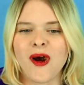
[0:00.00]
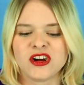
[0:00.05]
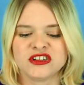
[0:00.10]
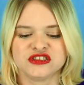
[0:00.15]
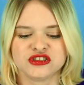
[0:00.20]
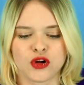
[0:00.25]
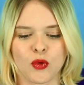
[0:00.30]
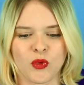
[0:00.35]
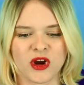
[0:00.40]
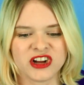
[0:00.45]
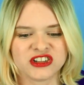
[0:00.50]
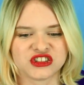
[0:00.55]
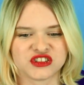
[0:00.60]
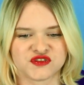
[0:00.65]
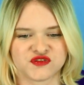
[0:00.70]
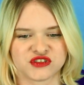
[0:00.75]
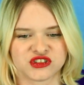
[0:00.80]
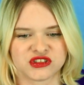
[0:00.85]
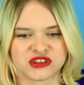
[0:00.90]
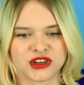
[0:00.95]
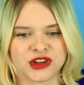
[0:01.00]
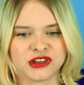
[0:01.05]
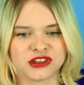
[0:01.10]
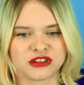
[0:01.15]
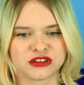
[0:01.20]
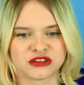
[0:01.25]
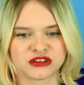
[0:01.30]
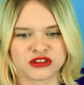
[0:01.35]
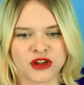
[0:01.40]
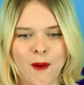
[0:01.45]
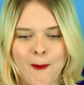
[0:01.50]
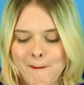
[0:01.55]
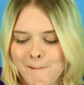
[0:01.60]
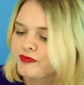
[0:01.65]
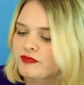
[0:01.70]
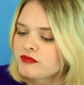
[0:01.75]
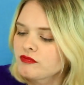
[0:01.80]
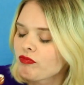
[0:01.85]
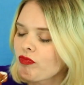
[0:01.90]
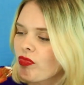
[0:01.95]
Ranch is for sailors.
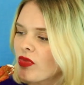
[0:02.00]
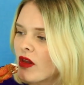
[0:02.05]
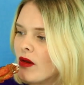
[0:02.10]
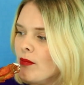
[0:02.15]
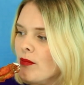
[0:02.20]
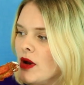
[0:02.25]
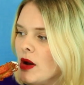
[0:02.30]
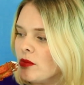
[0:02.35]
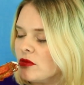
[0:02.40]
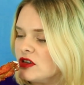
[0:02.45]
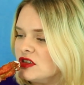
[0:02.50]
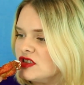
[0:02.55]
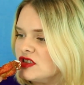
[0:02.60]
Memories.